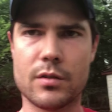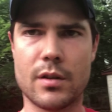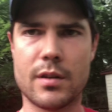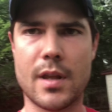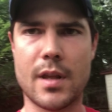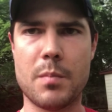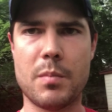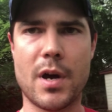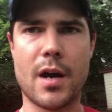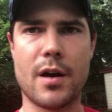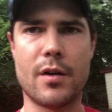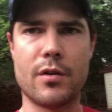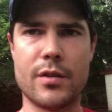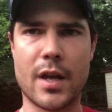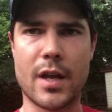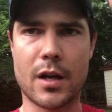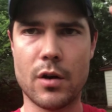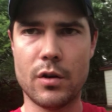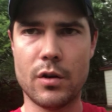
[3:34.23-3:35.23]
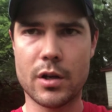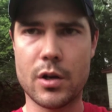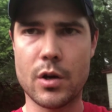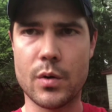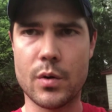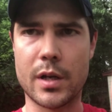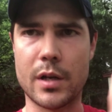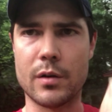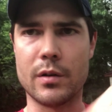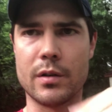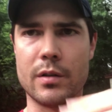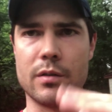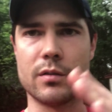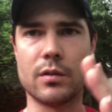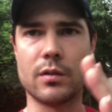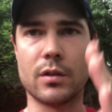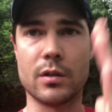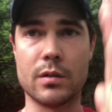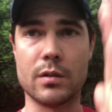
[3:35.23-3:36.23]
on that pattern, they call it
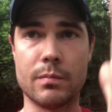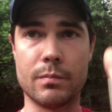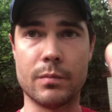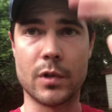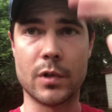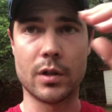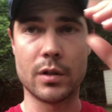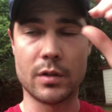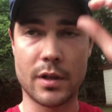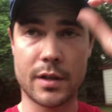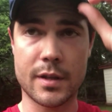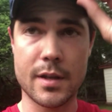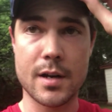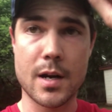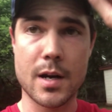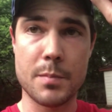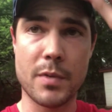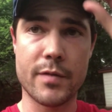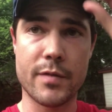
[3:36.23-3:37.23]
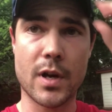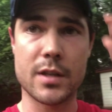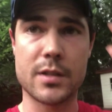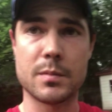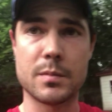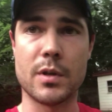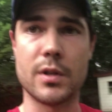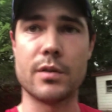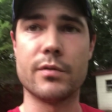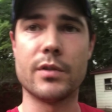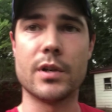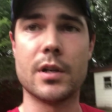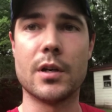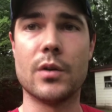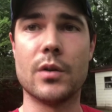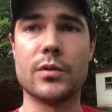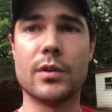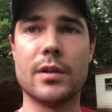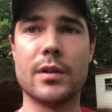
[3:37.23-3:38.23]
coherence. You can look that up. I've got some other
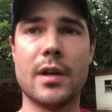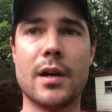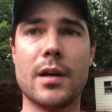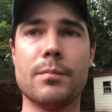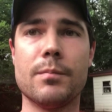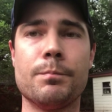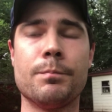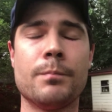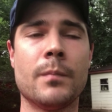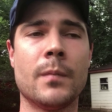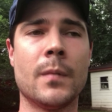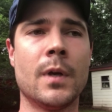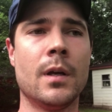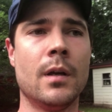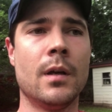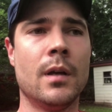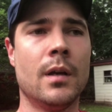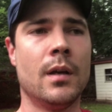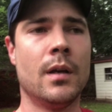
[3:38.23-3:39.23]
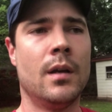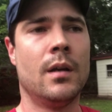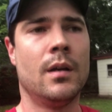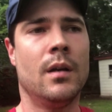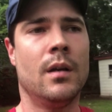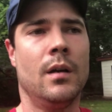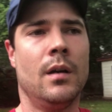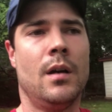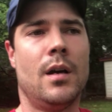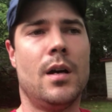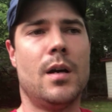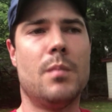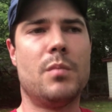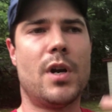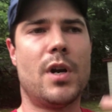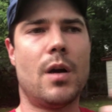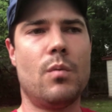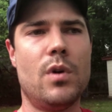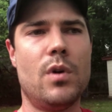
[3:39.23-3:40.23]
videos on that.
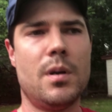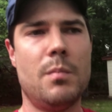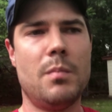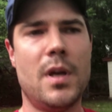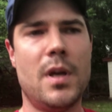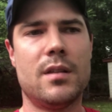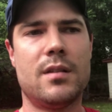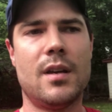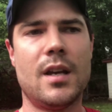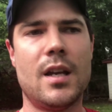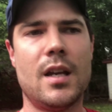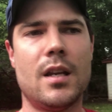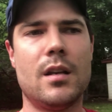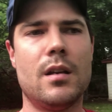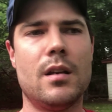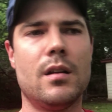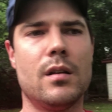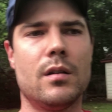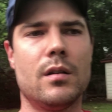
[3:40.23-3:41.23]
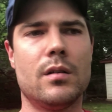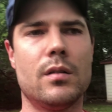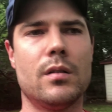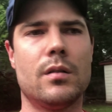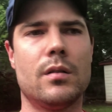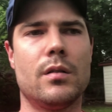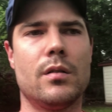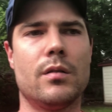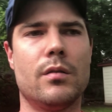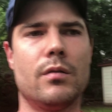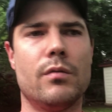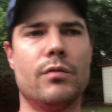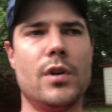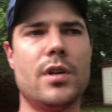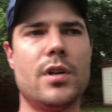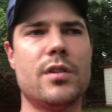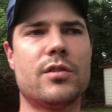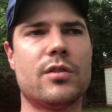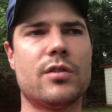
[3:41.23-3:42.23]
But I want to maintain
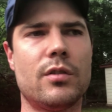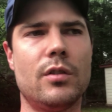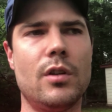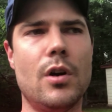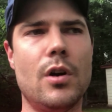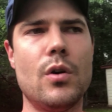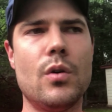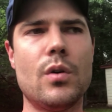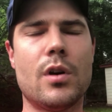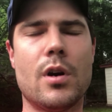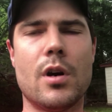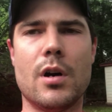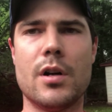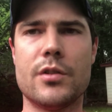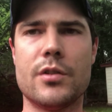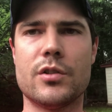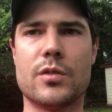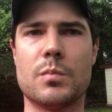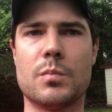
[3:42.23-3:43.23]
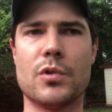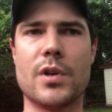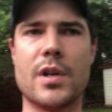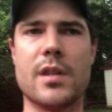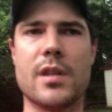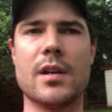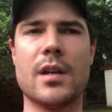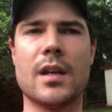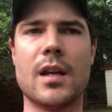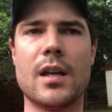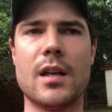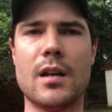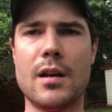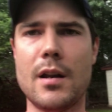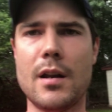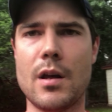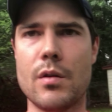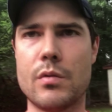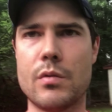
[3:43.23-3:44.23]
very slow, conscious breathing in
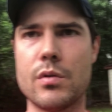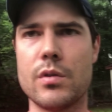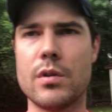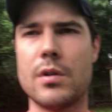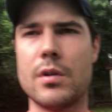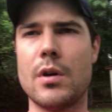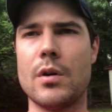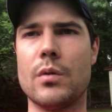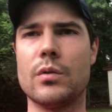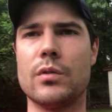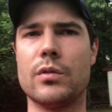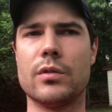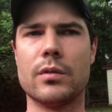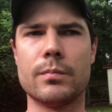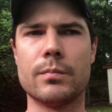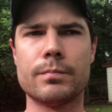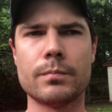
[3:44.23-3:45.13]
and out through the nose